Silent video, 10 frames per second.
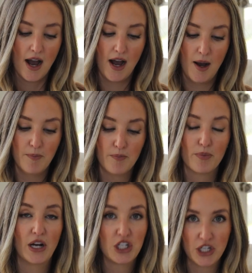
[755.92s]
Um,
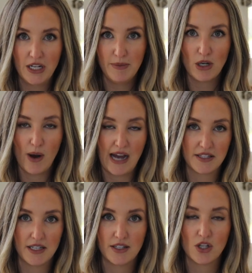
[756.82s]
branch chain amino
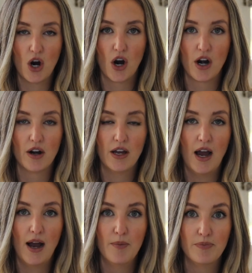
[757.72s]
acids are,
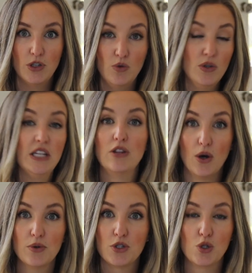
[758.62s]
um, you need
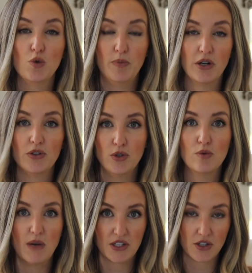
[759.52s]
those to build
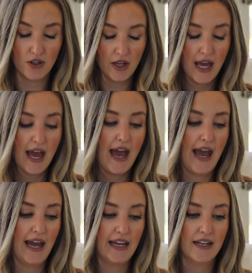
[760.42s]
new muscle.
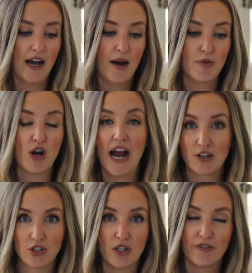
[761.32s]
And um, they're
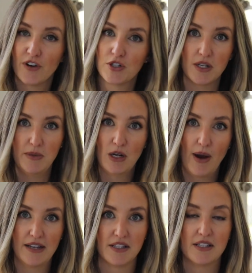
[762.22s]
actually the first amino
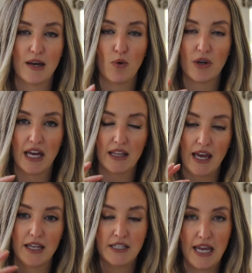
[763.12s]
acids that will get
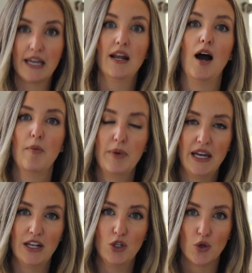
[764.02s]
like taken up
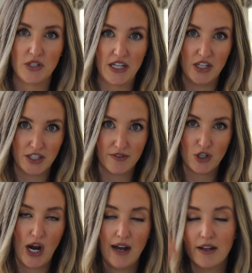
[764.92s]
in your digestive
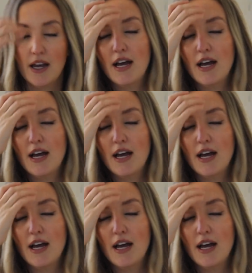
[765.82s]
tract.